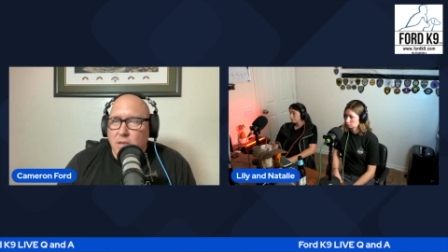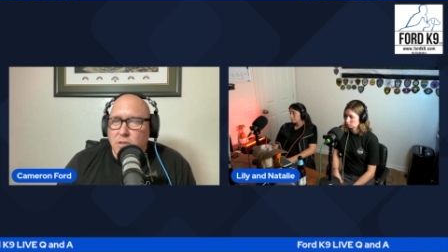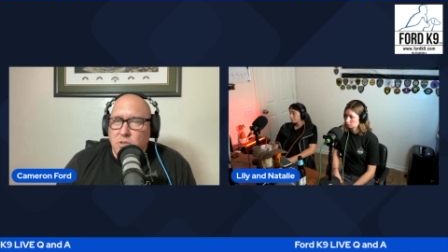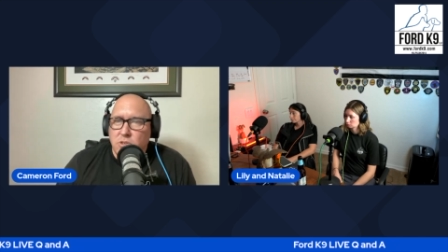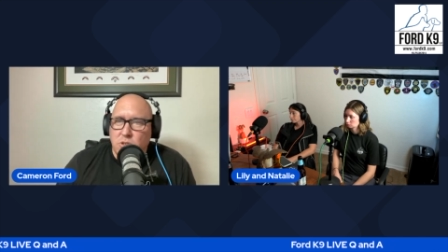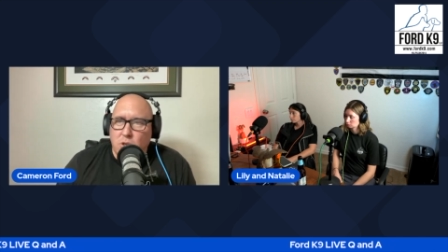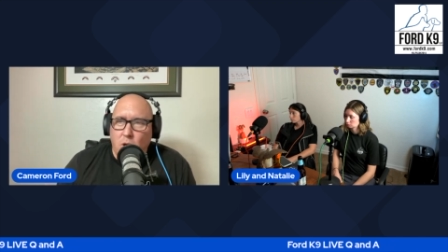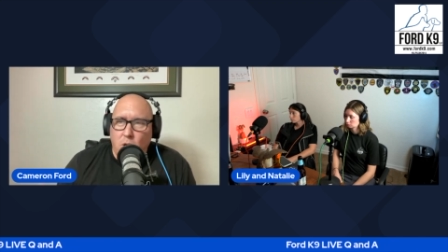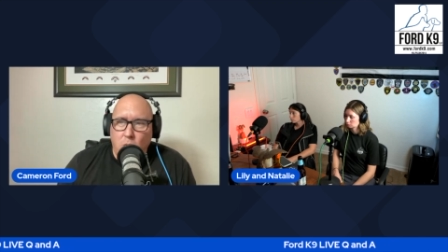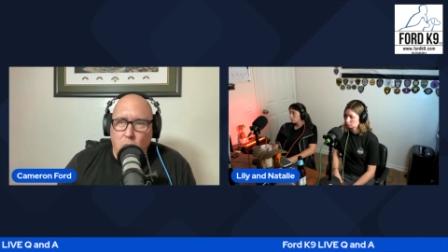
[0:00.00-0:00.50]

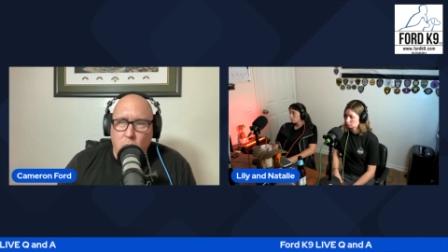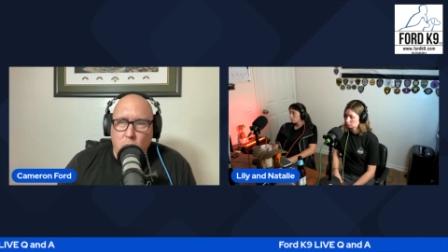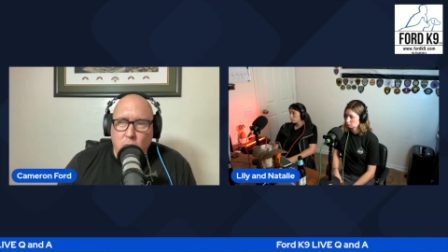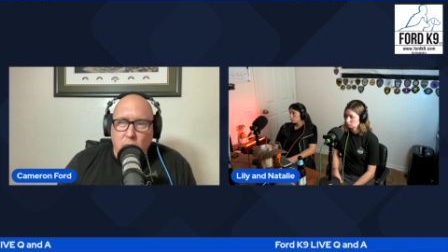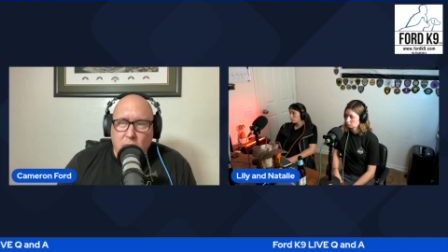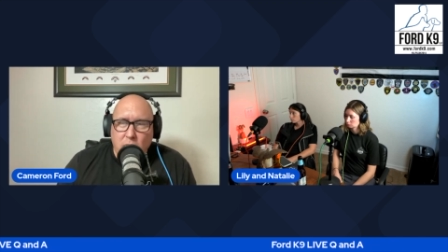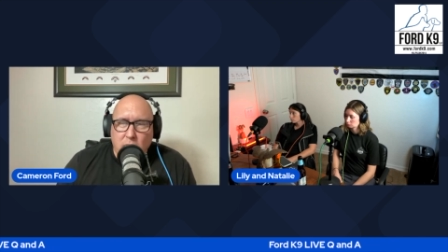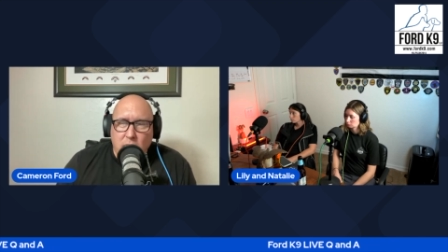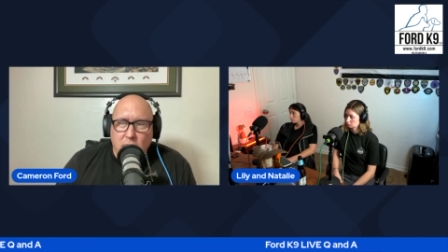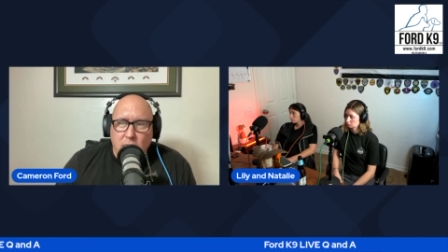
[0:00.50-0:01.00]

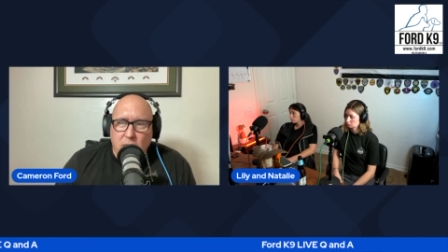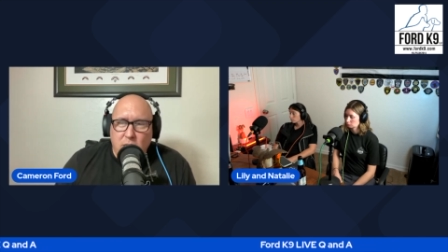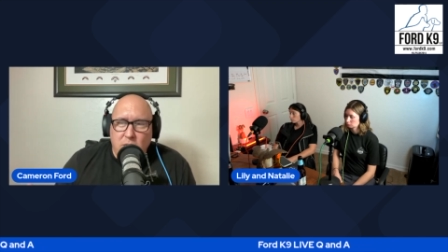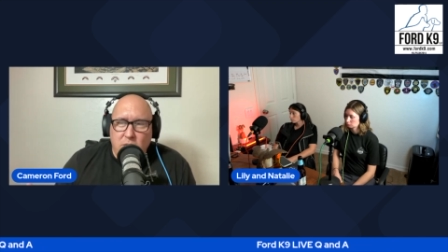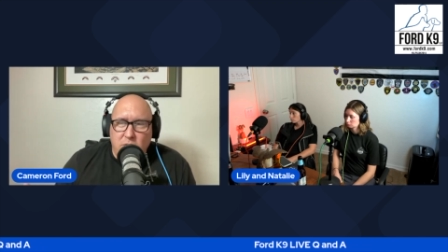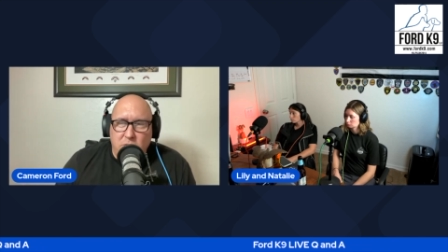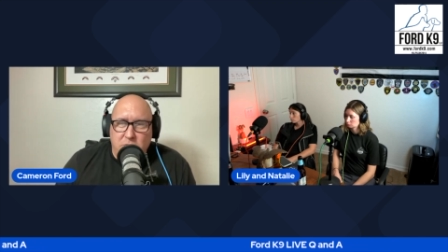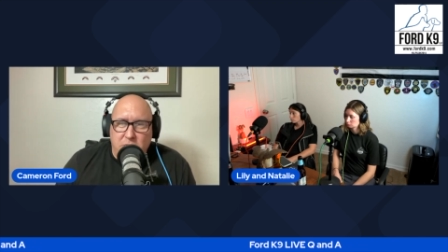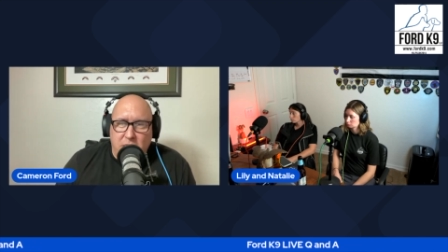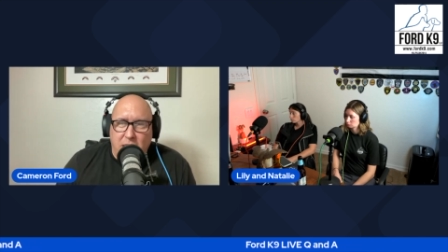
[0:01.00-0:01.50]
So
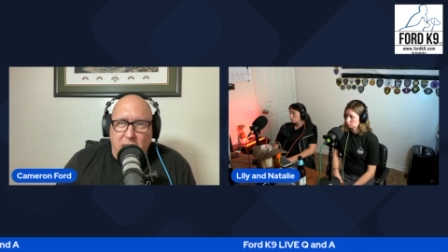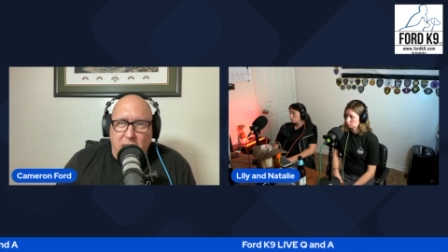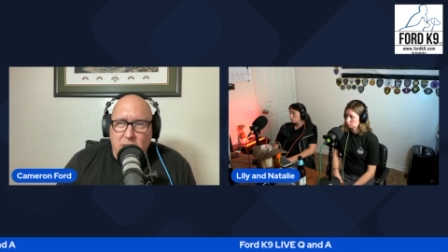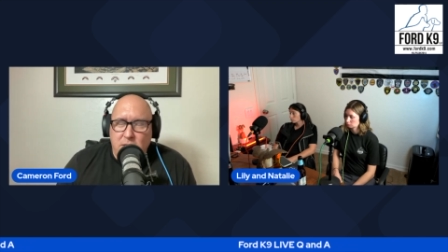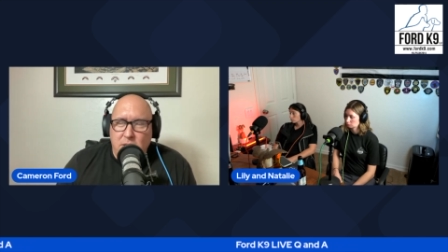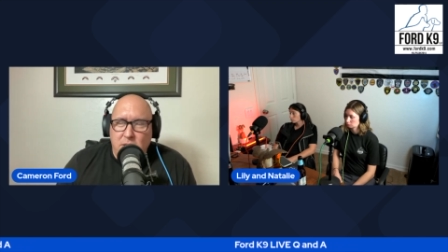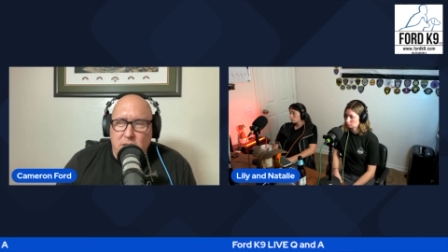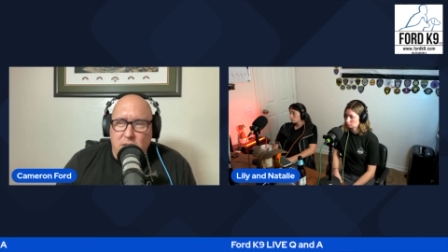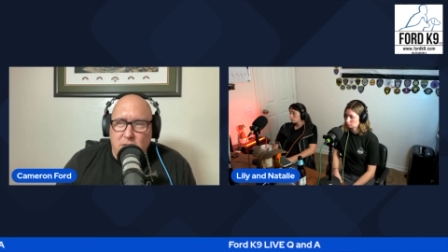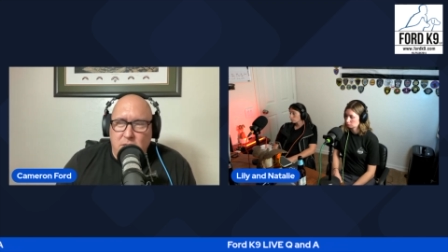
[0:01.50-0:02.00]

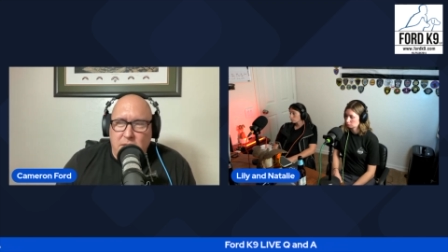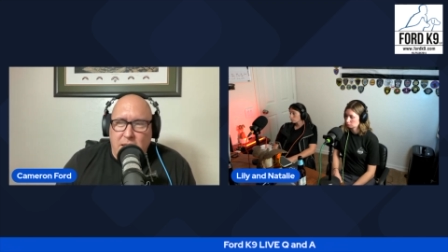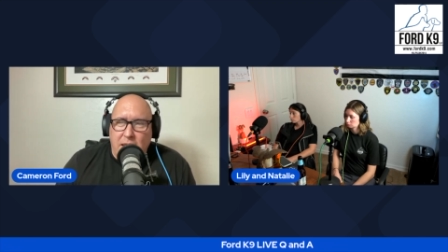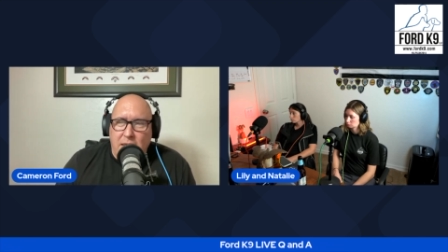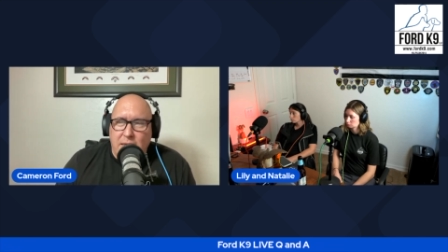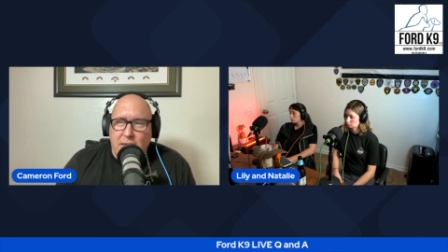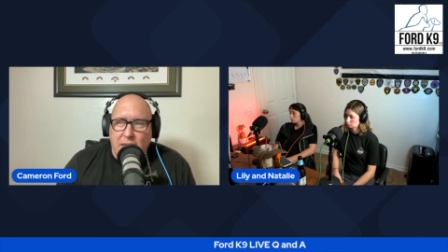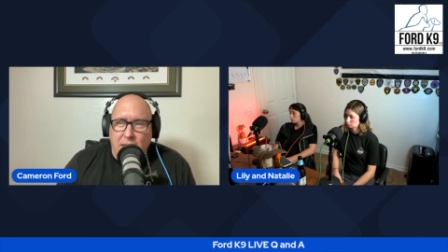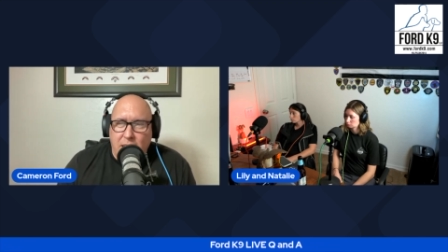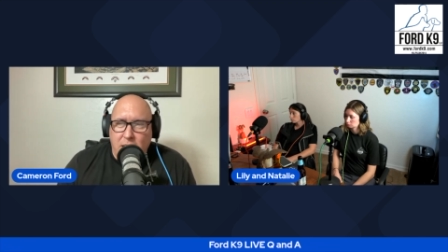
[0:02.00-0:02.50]
then
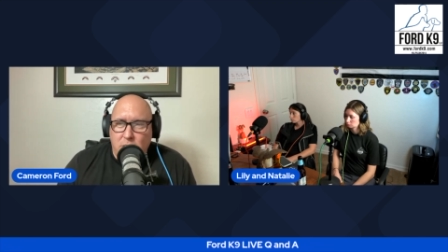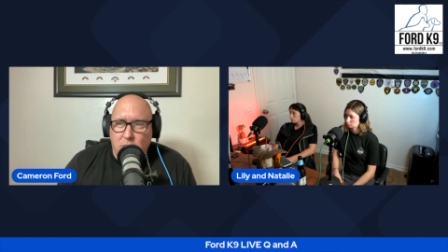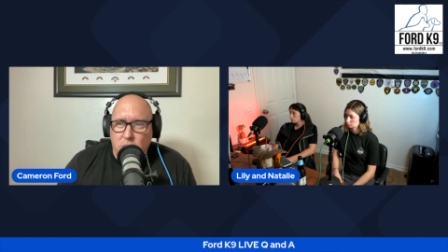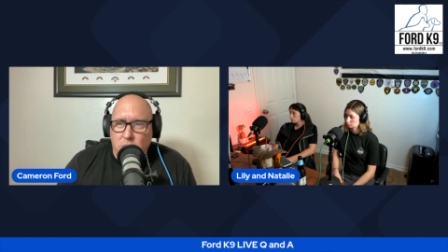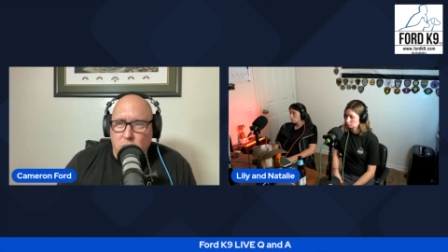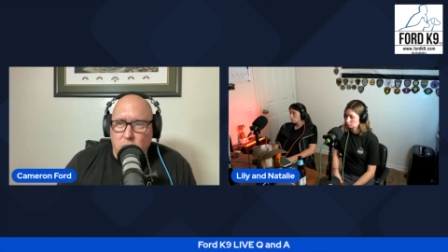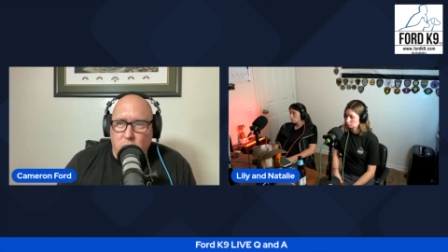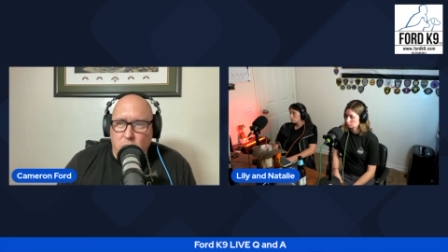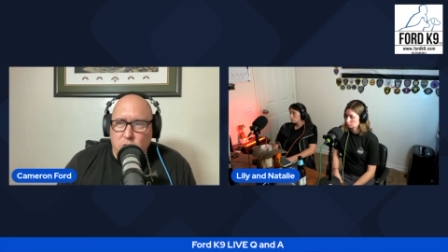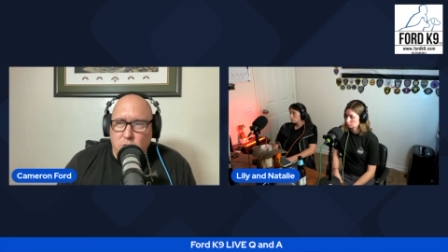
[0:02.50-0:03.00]
that
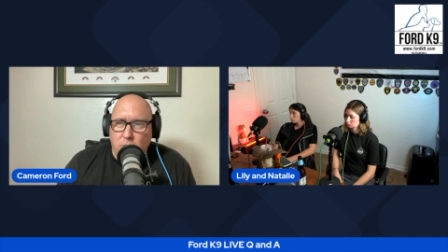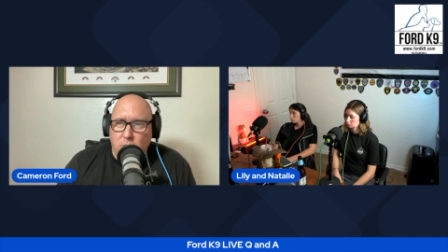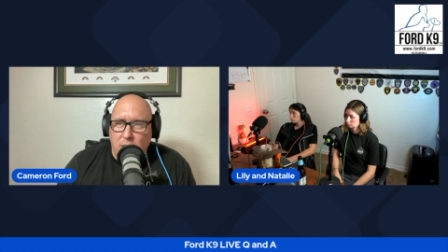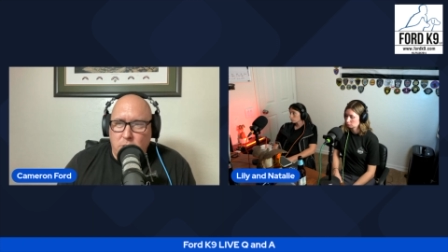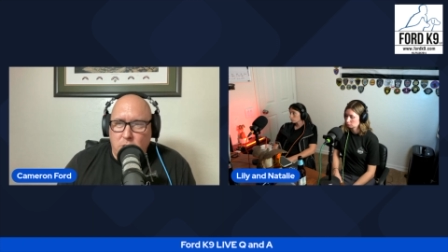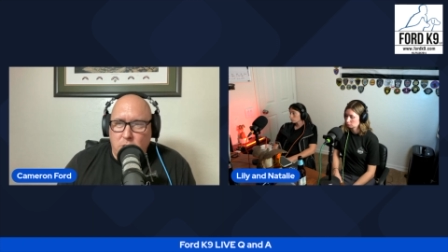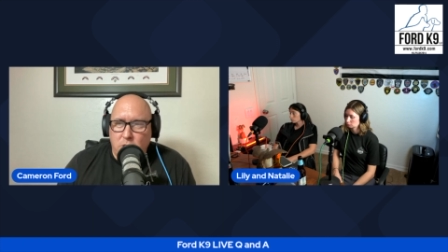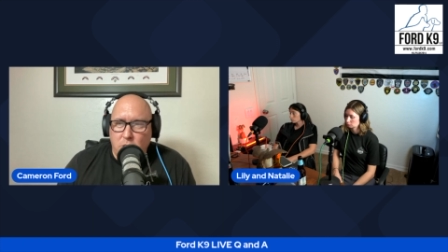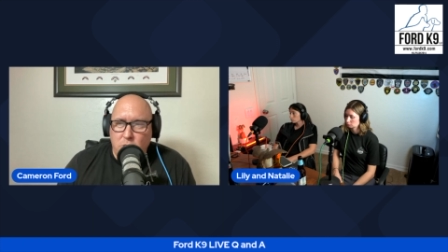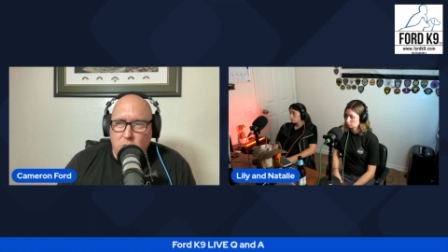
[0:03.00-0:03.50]
handler or
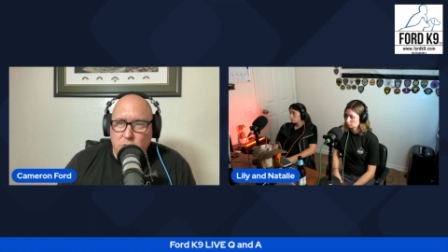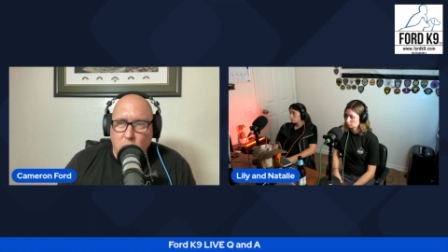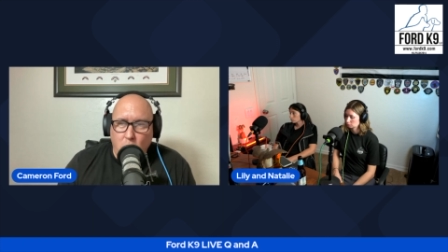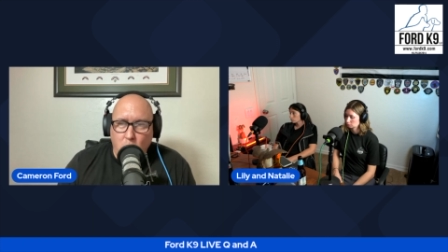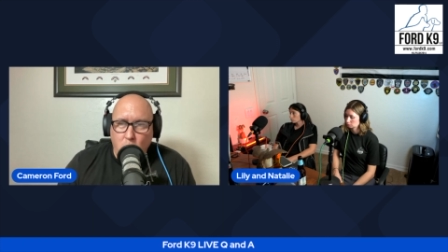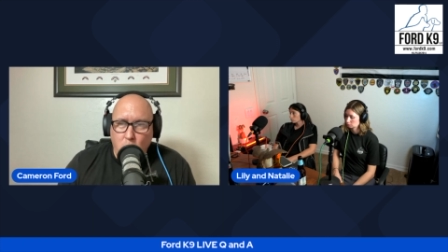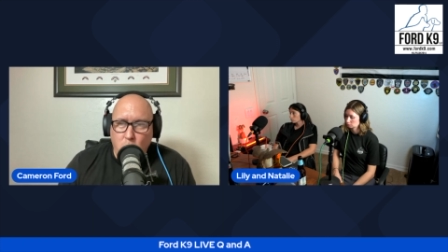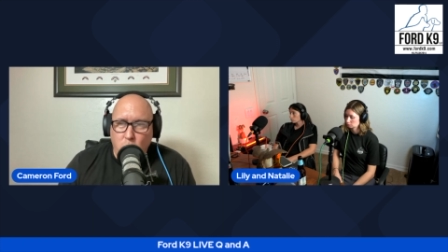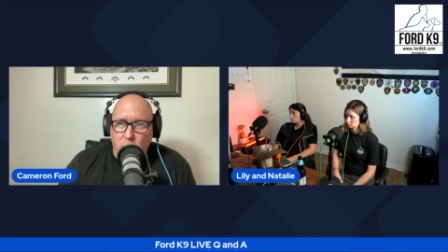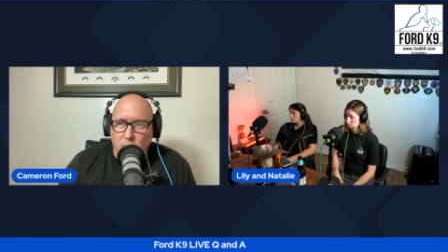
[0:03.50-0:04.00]
trainer goes,
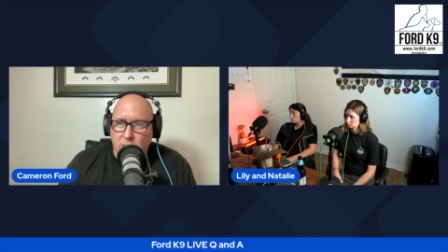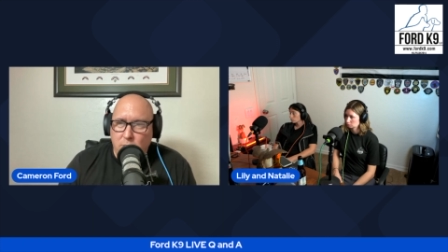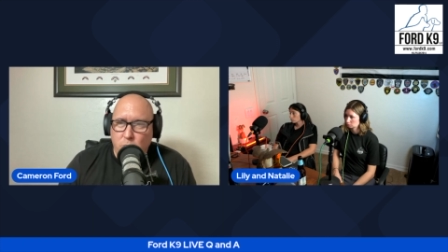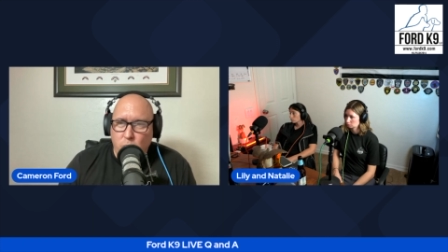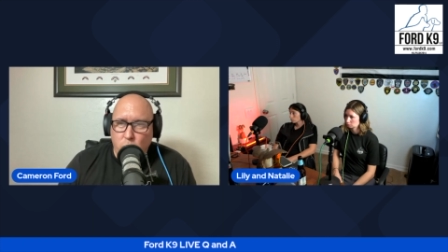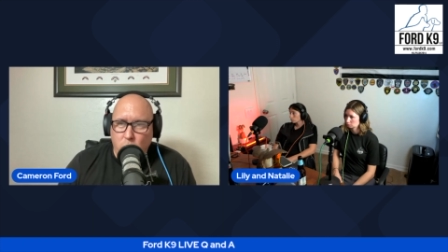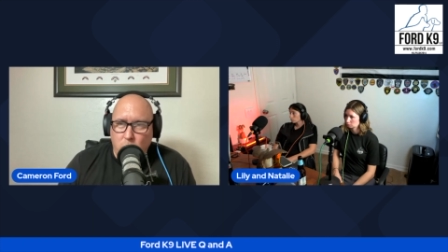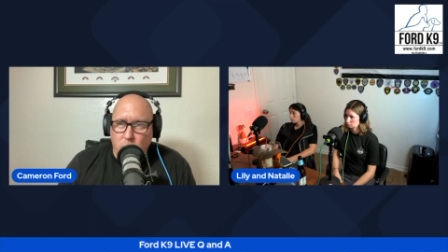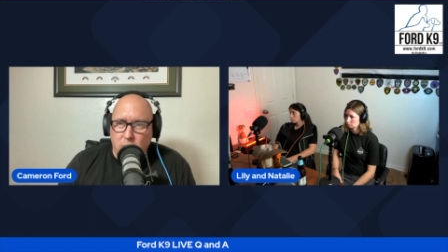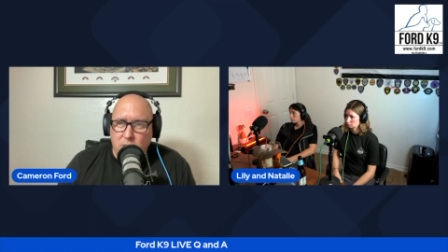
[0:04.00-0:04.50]
oh,
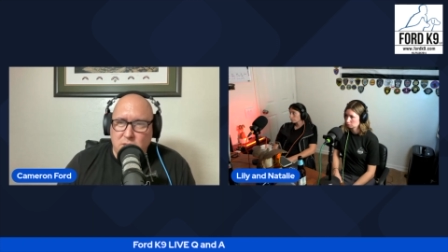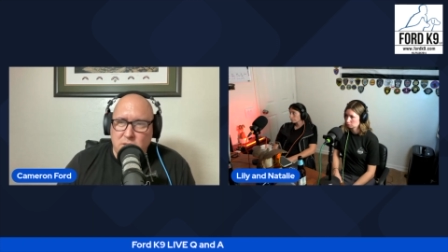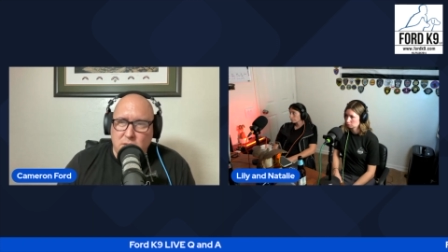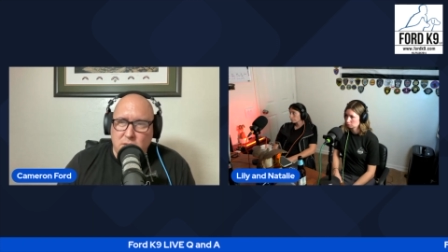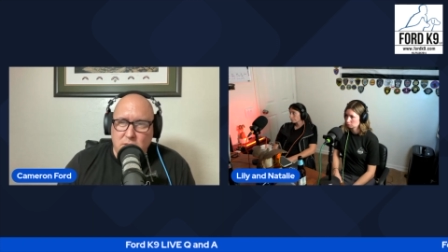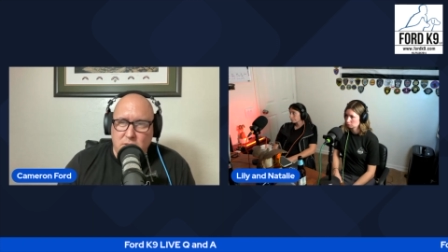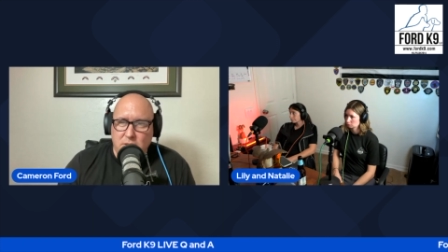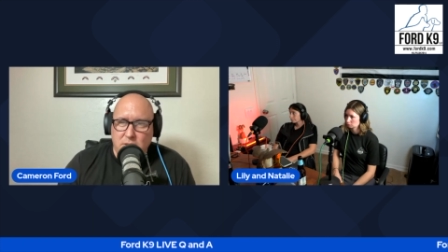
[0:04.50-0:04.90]
it works.